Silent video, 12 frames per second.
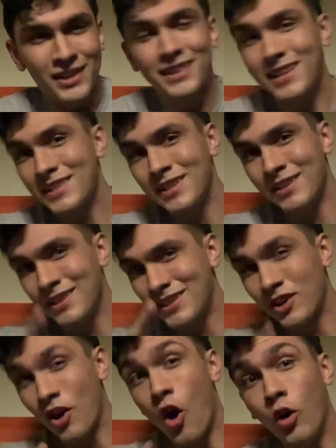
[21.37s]
That's a
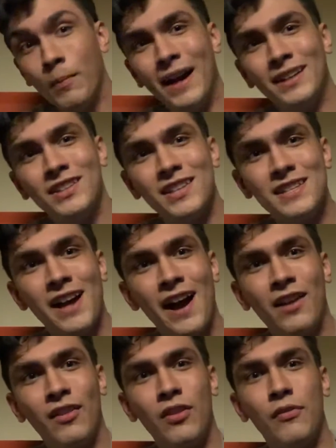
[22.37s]
callback to the
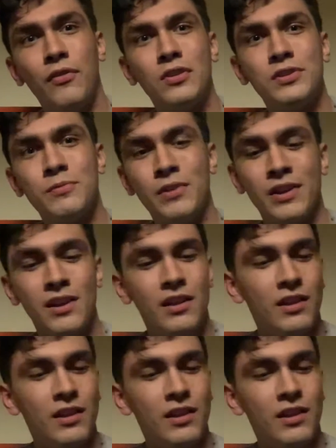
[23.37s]
title of the first one.